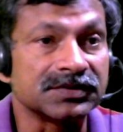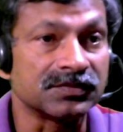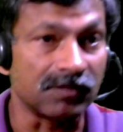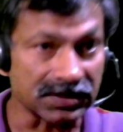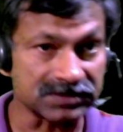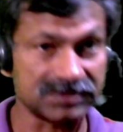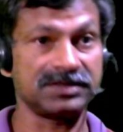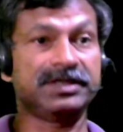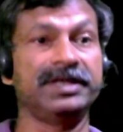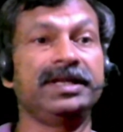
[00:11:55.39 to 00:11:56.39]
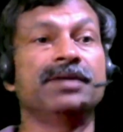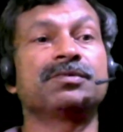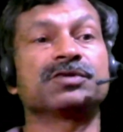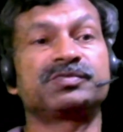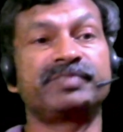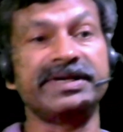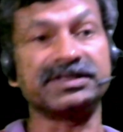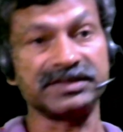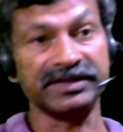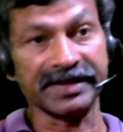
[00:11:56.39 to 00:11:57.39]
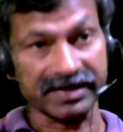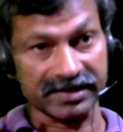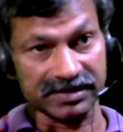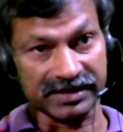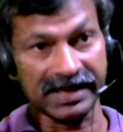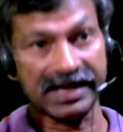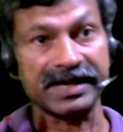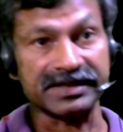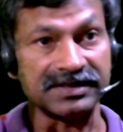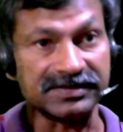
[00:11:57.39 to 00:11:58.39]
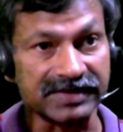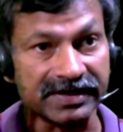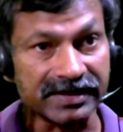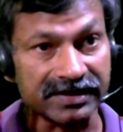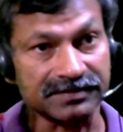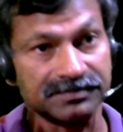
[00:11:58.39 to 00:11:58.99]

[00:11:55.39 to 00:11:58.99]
vast area of space in the galactic center,